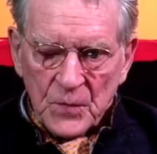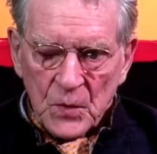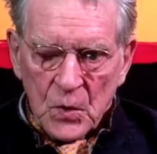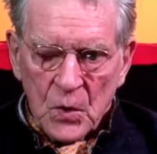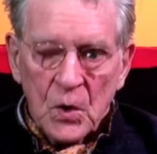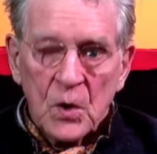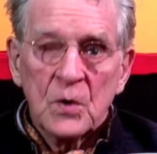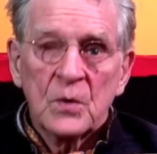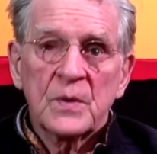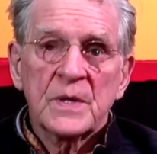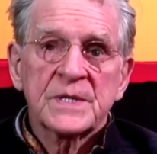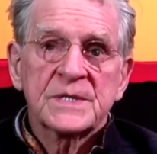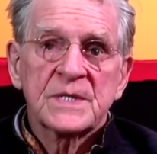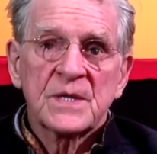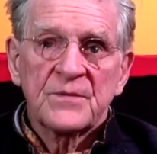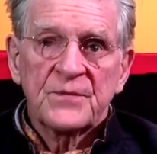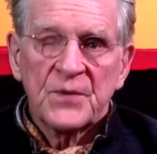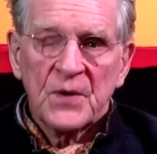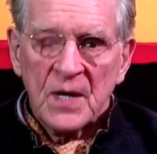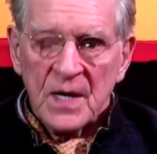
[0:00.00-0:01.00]
Always
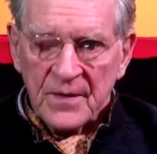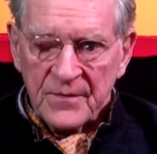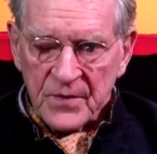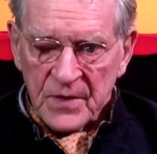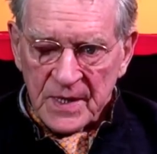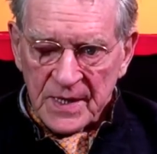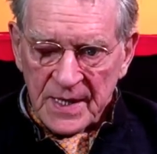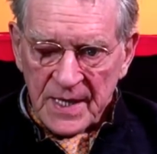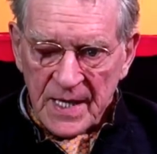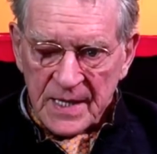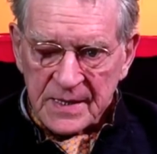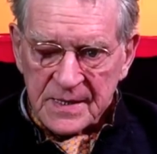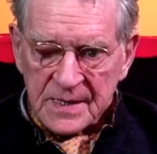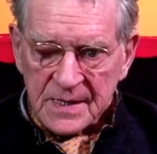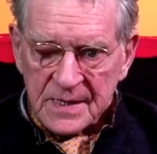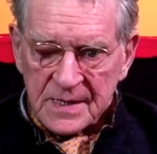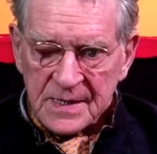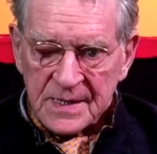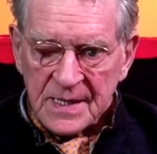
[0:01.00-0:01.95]
and forever enlightened,